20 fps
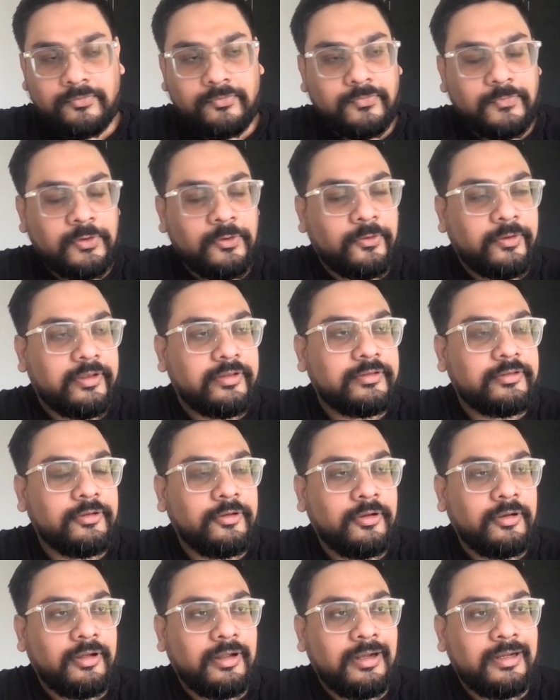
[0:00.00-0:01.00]
Okay,
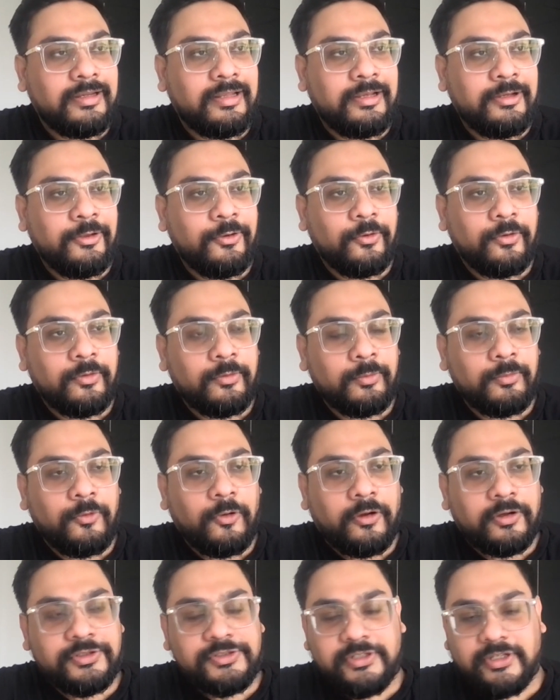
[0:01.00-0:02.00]
so I'll tell you,
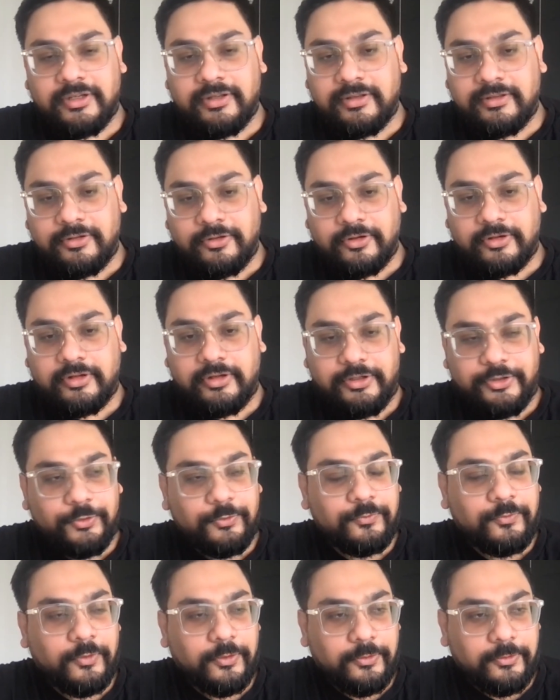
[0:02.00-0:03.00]
blockchain is not new
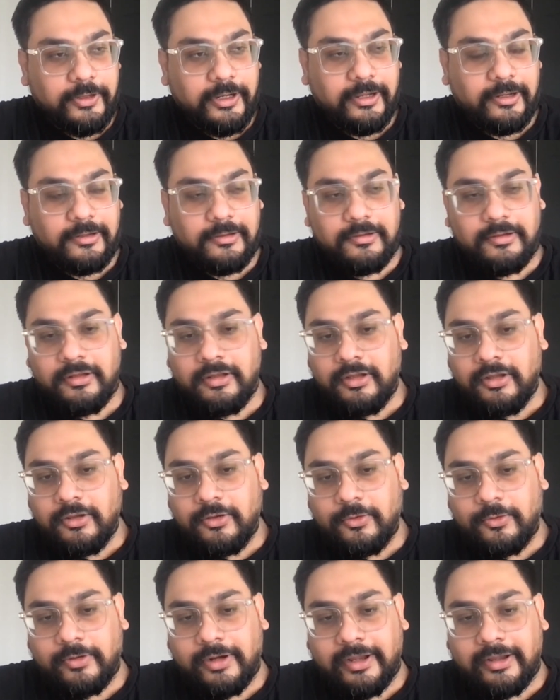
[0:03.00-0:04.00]
for Oracle.
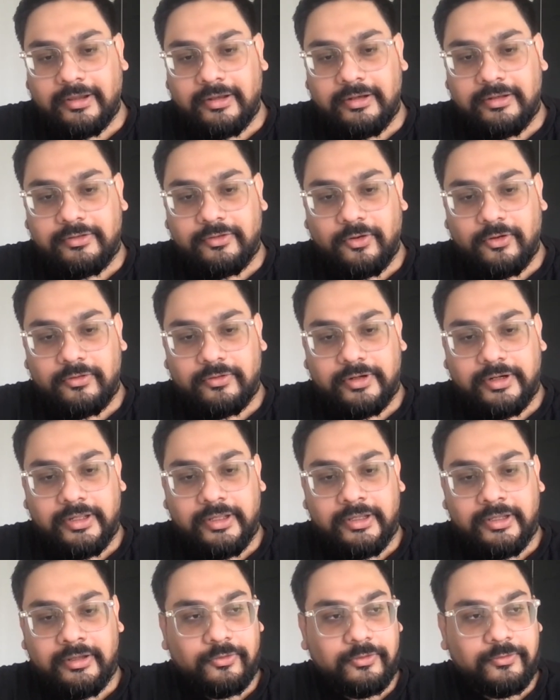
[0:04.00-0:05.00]
Oracle is
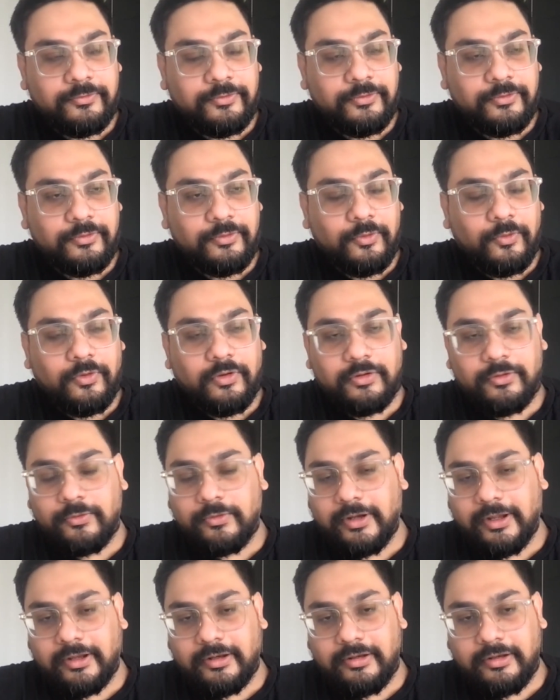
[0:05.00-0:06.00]
already, if you go on
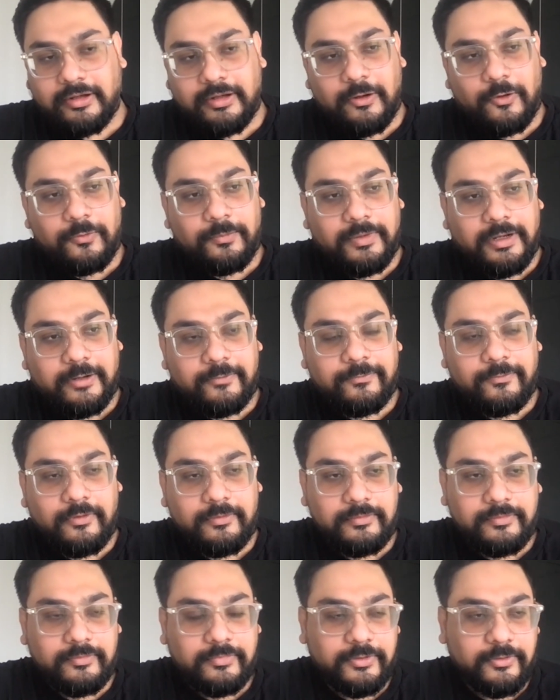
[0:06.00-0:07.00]
Oracle Cloud
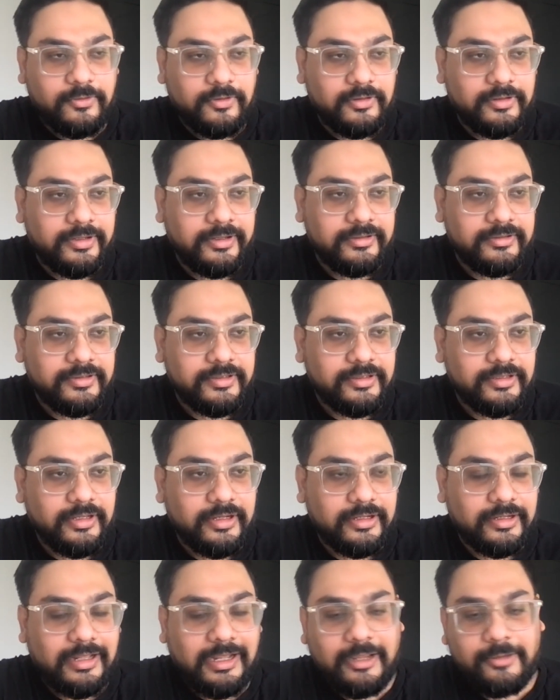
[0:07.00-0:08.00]
Platform, you already see
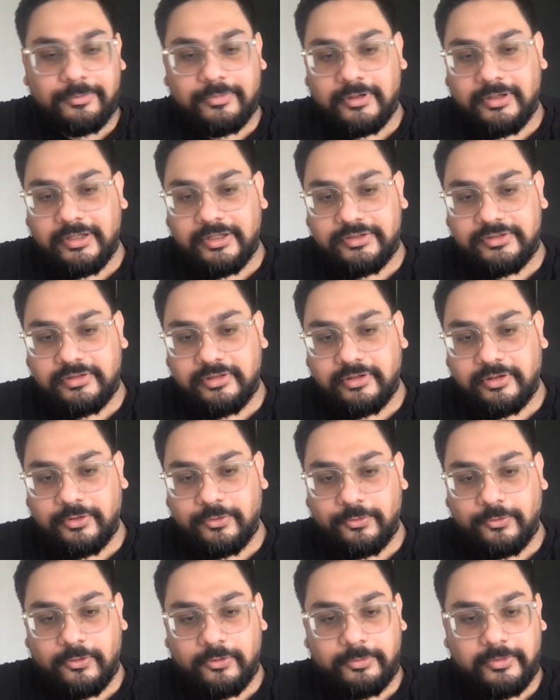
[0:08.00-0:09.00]
that Hyperledger,
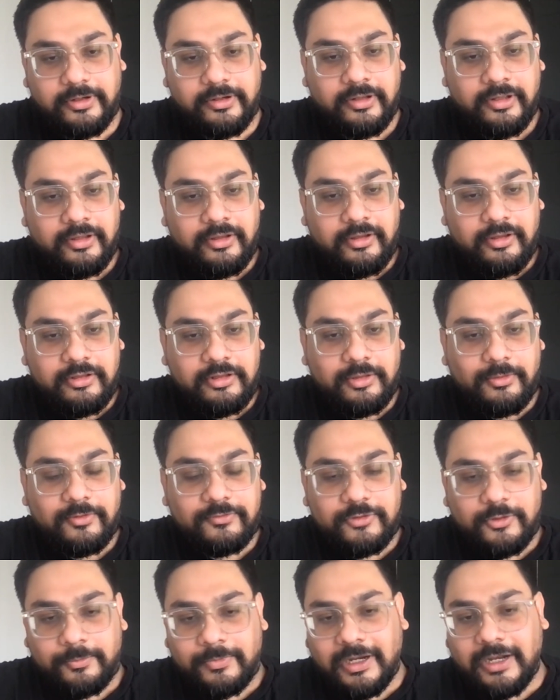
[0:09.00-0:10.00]
Quorum, and some
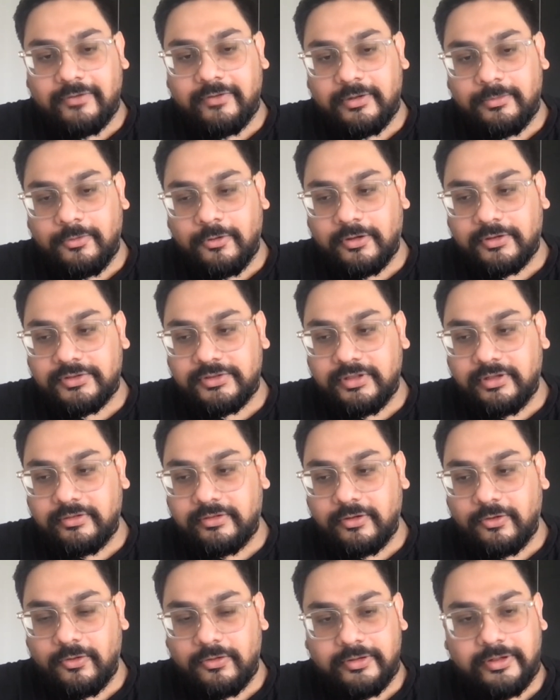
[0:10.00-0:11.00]
of the private blockchains
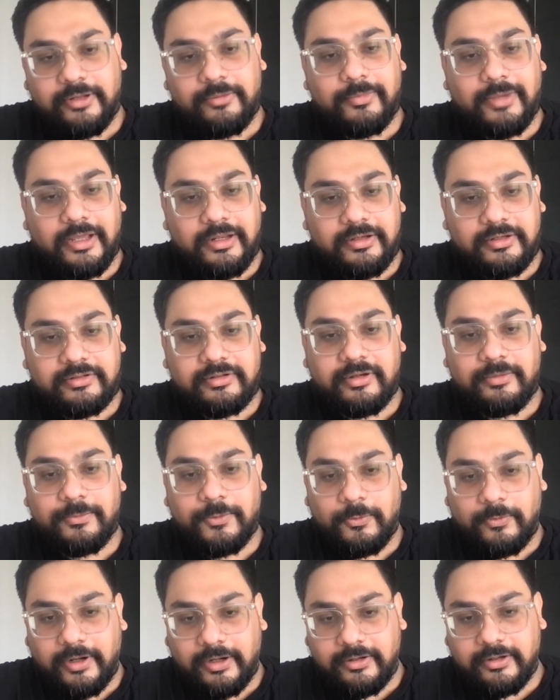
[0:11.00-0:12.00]
are already managed and
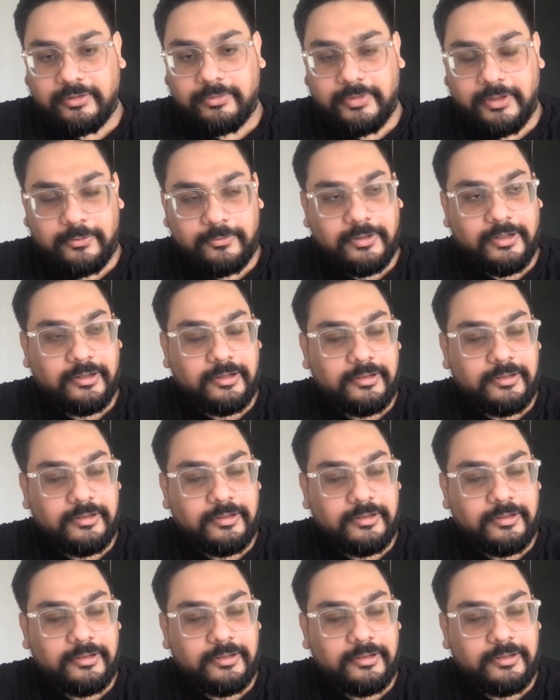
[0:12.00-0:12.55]
provided by Oracle.